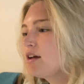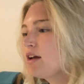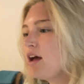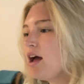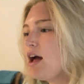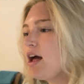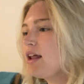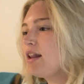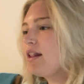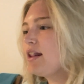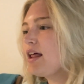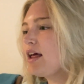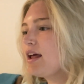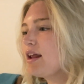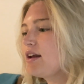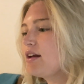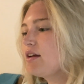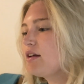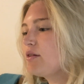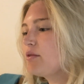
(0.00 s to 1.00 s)
And
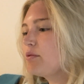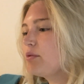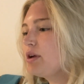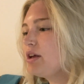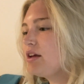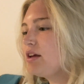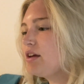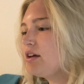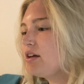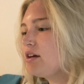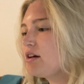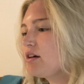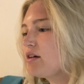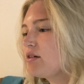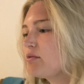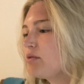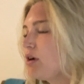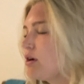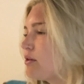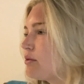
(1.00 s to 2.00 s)
then we,
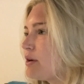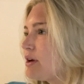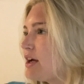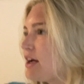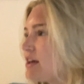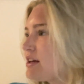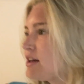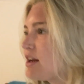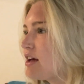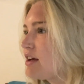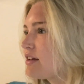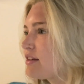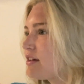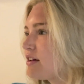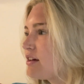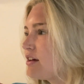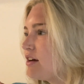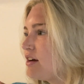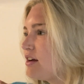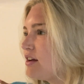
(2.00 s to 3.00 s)
well, we had like
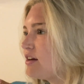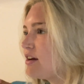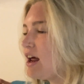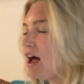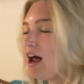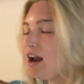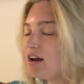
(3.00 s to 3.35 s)
an a